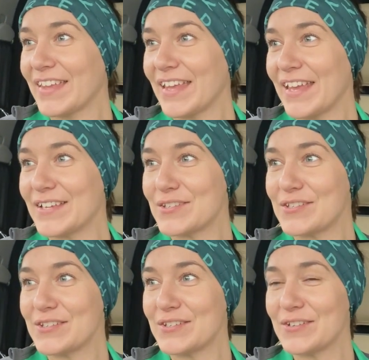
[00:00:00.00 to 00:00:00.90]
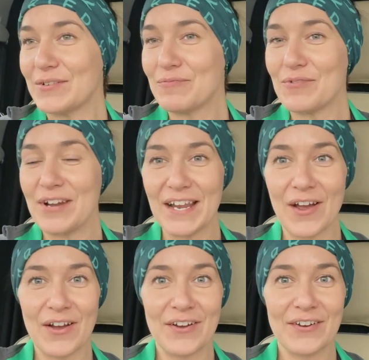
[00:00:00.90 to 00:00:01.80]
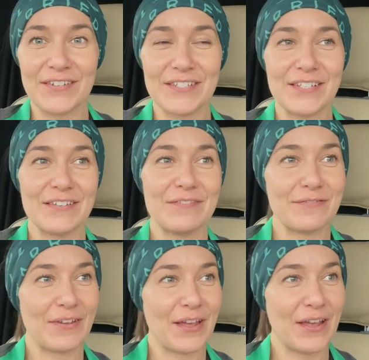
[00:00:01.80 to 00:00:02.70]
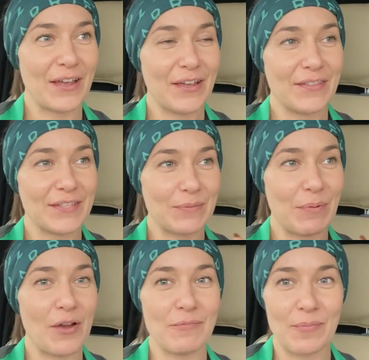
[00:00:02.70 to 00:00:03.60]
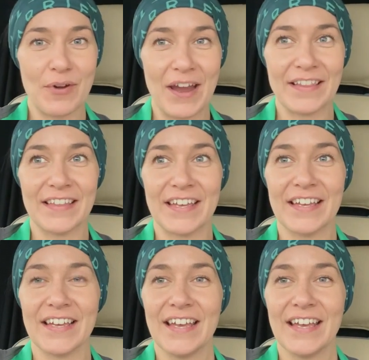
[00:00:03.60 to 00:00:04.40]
it's really hard there's a part of my brain that